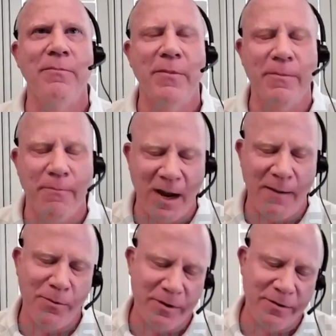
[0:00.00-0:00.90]
my
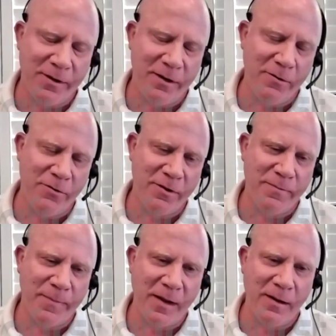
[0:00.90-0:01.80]
position on Ocean
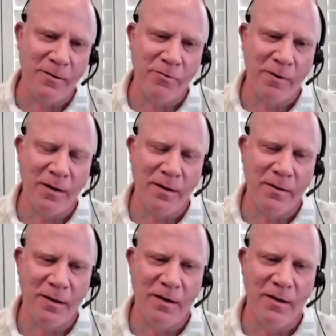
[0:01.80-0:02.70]
Strand
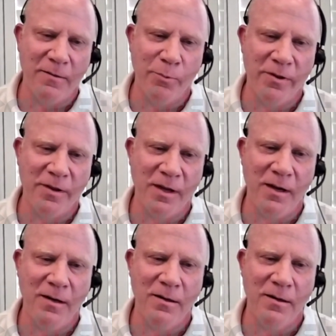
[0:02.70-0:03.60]
is it is
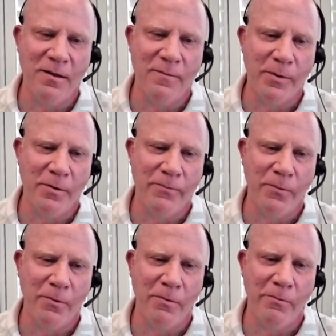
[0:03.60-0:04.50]
pristine, it's
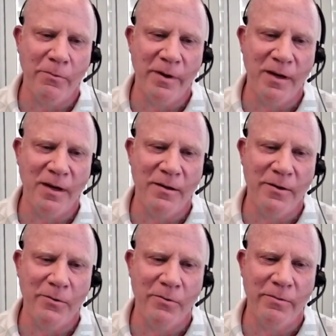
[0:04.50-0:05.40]
beautiful. We need
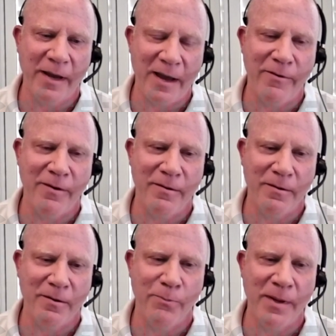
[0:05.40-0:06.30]
to have it
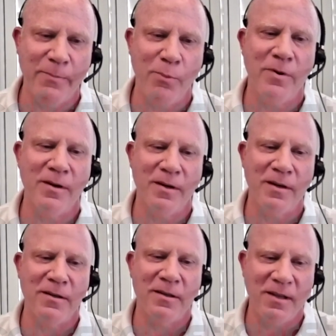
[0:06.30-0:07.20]
so people can
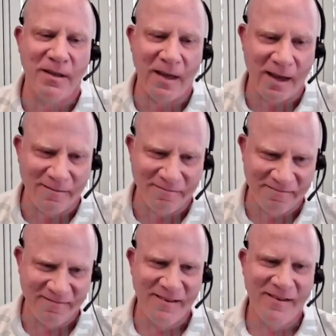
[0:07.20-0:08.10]
see that.
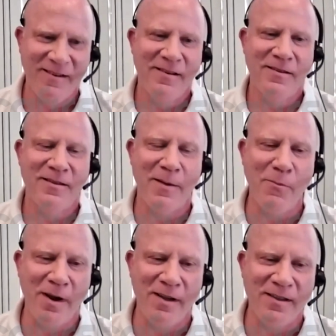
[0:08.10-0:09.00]
Some
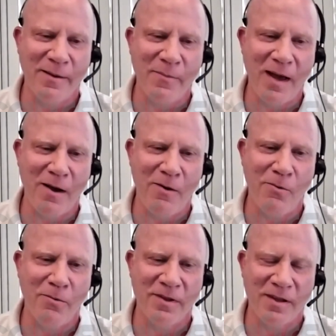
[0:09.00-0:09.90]
way,
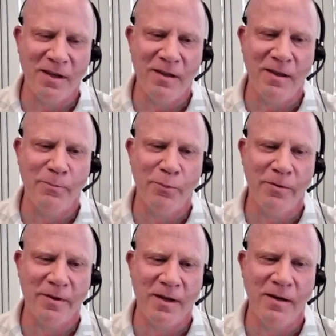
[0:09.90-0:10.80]
somehow, see the
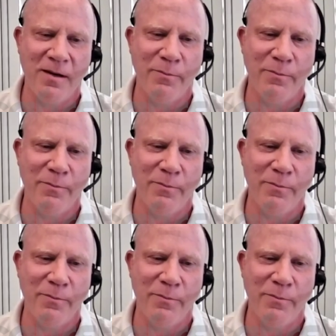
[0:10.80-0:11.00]
pristine, the